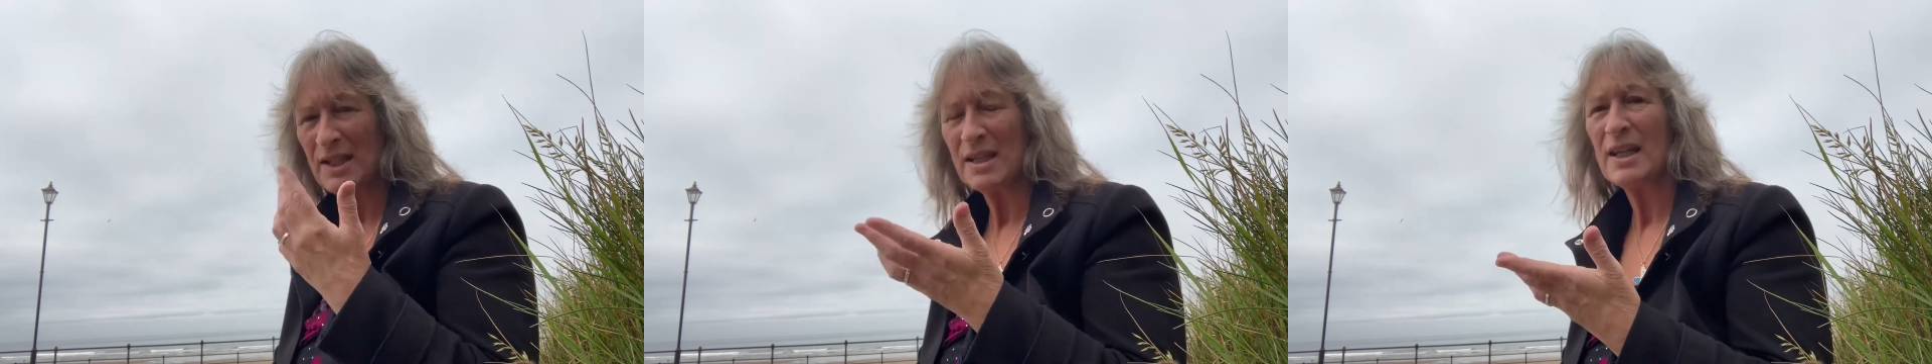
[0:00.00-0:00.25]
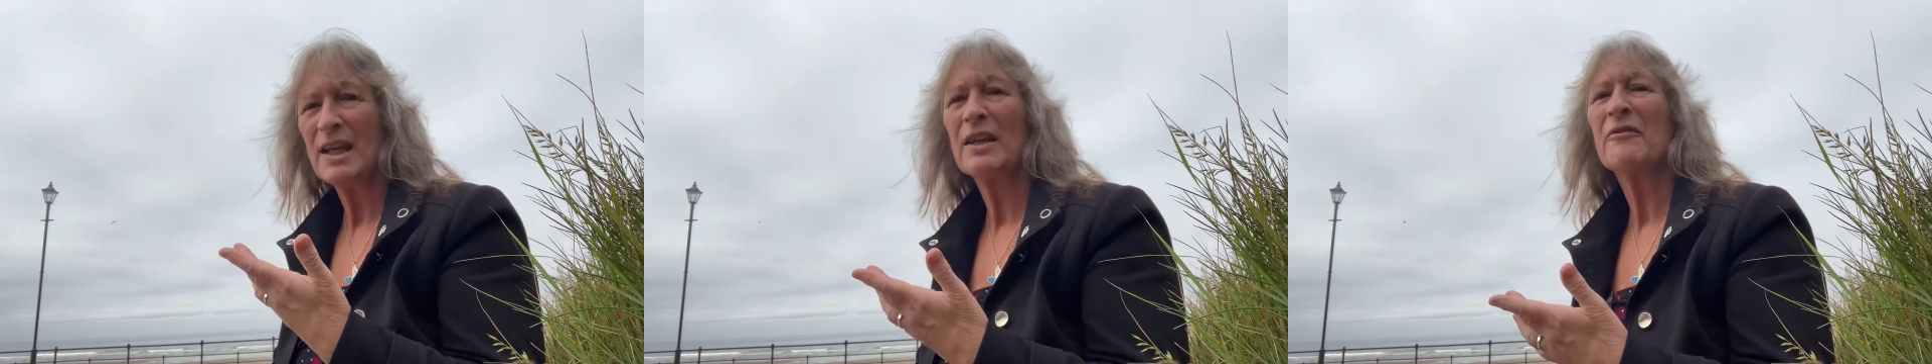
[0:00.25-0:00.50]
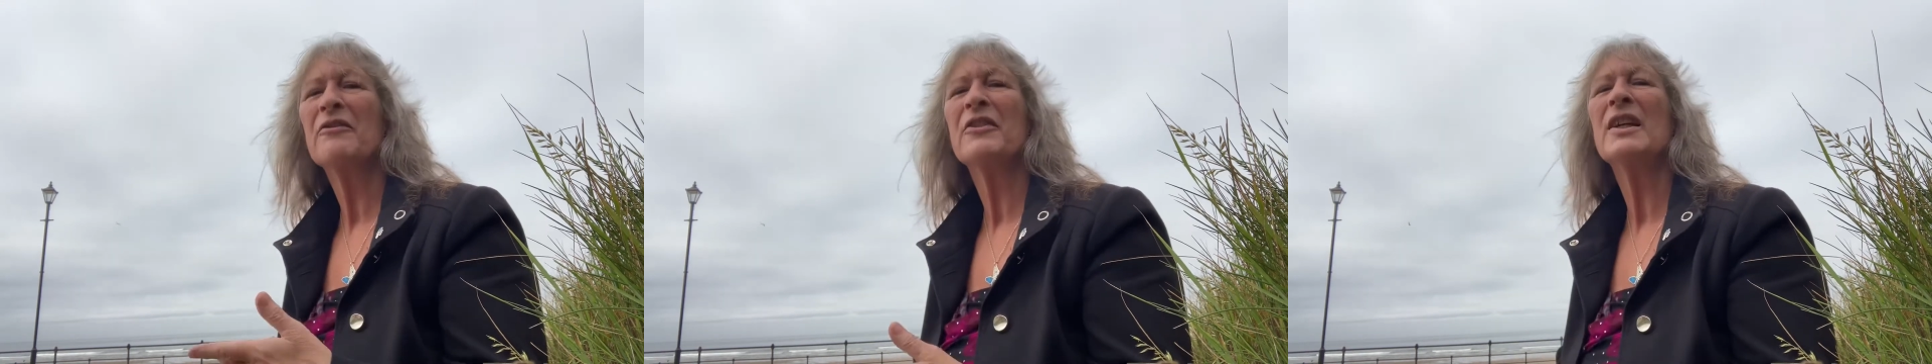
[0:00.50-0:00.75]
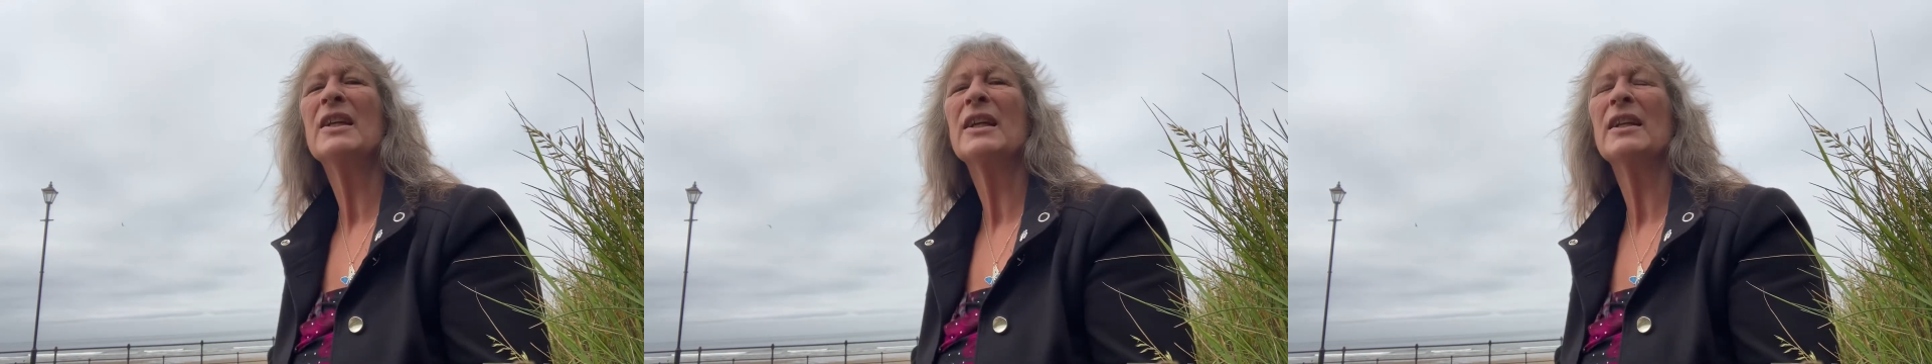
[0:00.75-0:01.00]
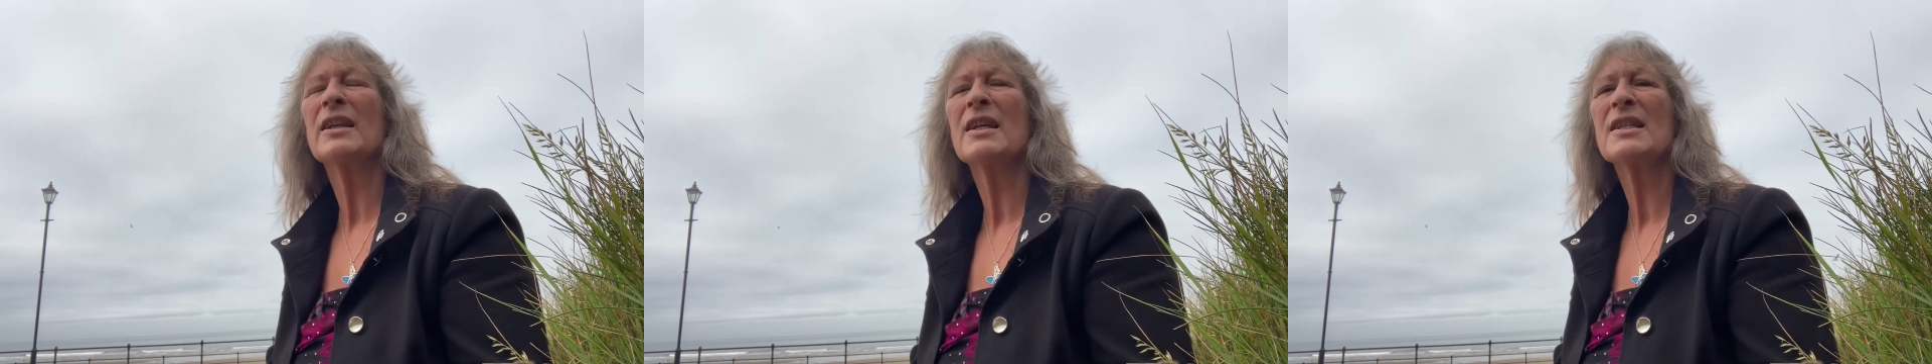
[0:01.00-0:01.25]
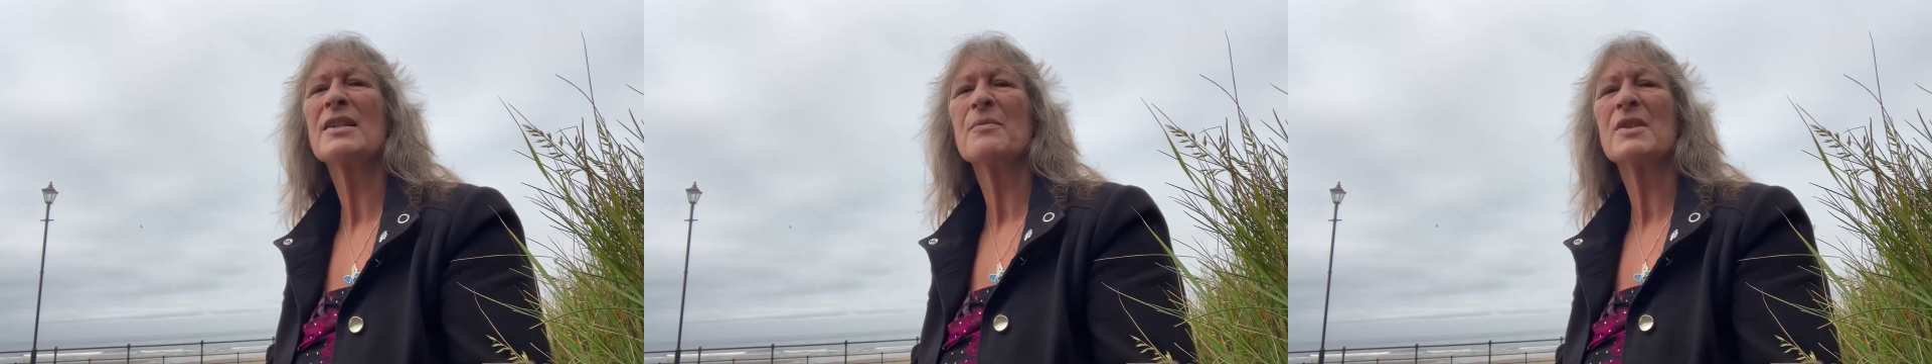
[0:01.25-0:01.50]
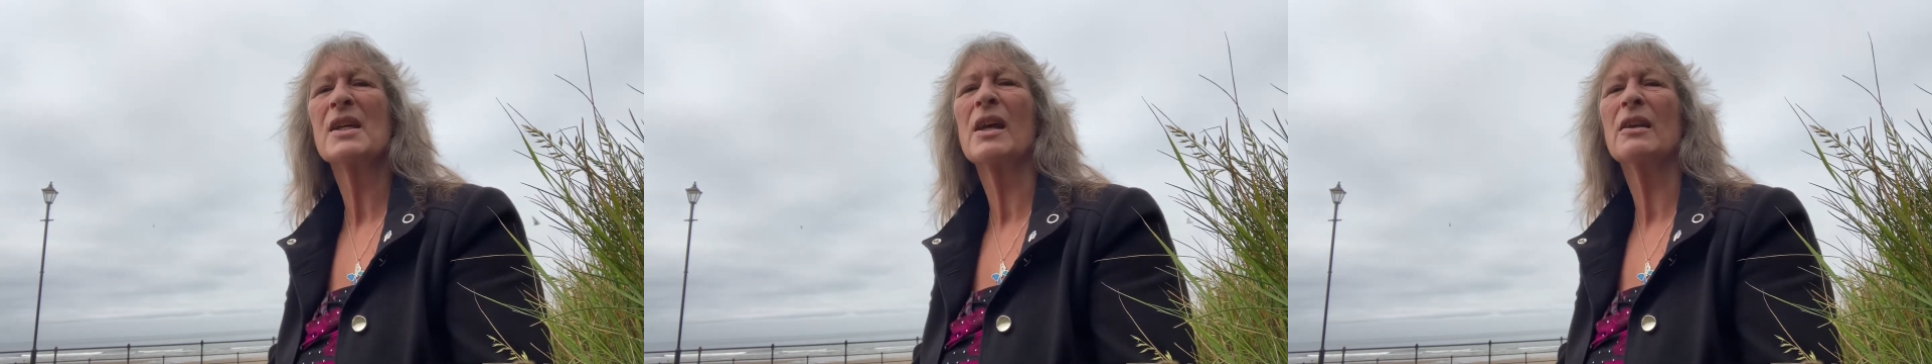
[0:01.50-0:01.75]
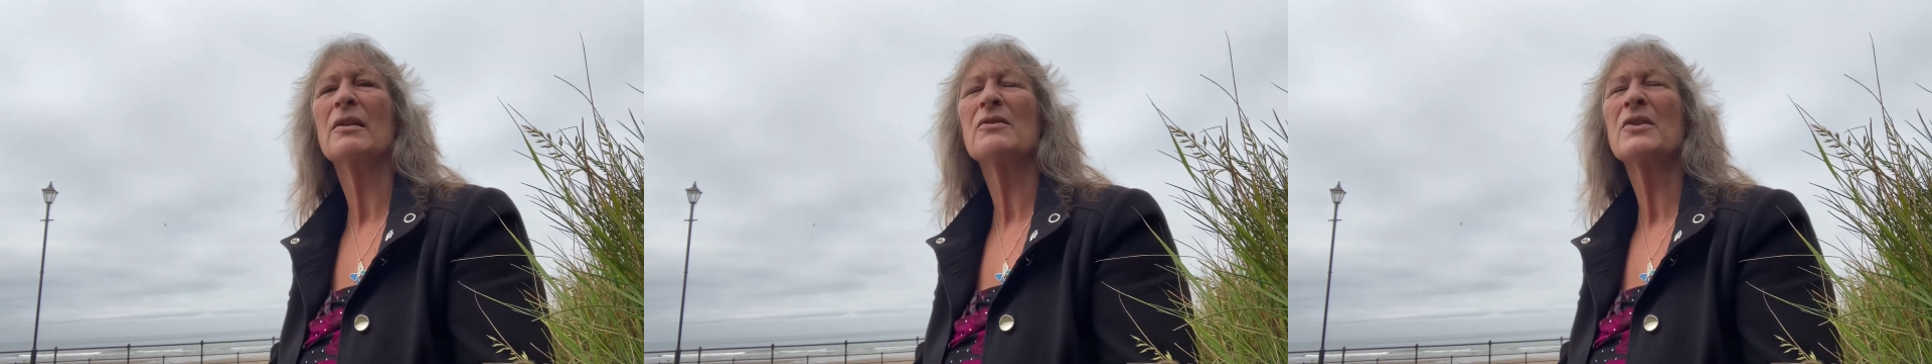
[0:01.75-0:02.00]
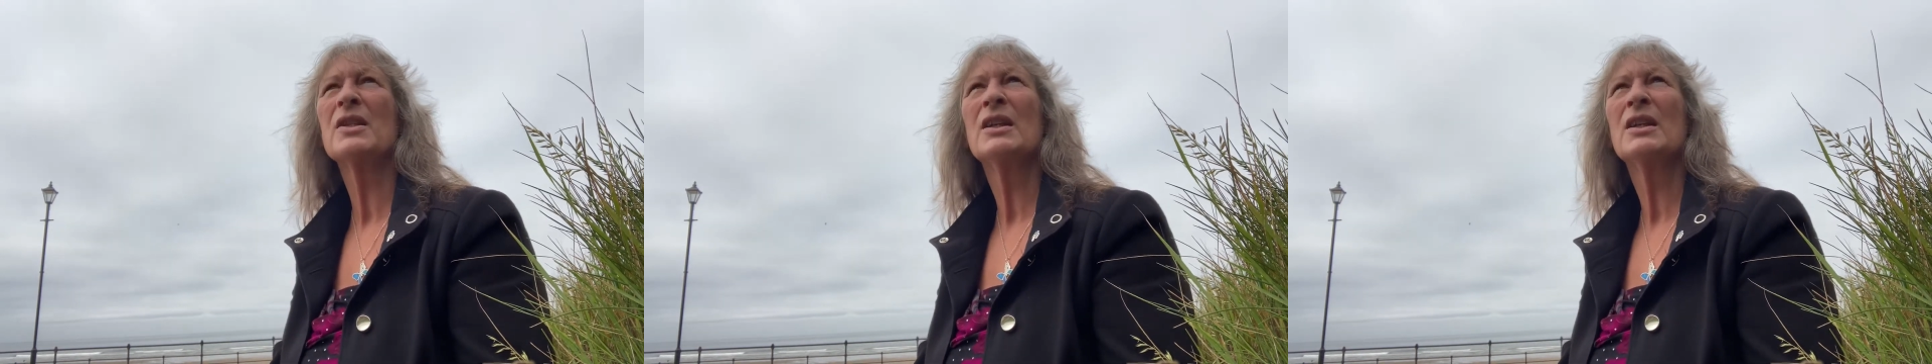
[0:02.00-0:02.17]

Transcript: seeing and feeling this themselves.